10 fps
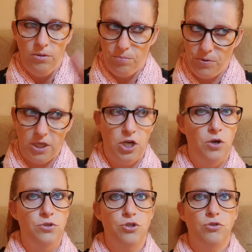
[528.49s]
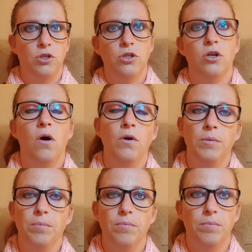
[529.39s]
But it goes through the
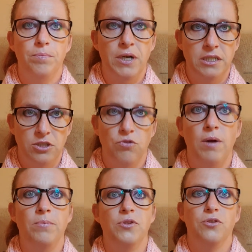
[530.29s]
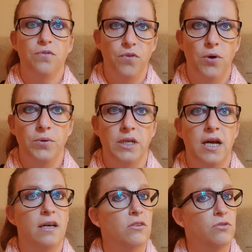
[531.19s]
night. Brandy's grandmother's phoning
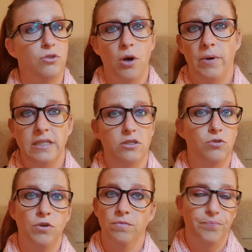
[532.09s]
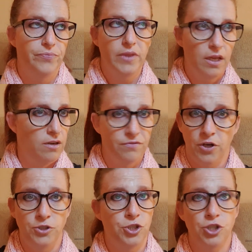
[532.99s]
her. There's no answer. Her
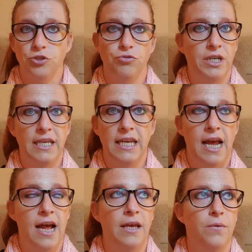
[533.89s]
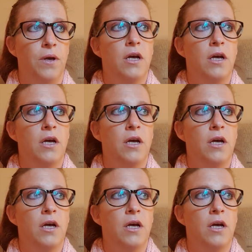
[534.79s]
phone's just ringing out.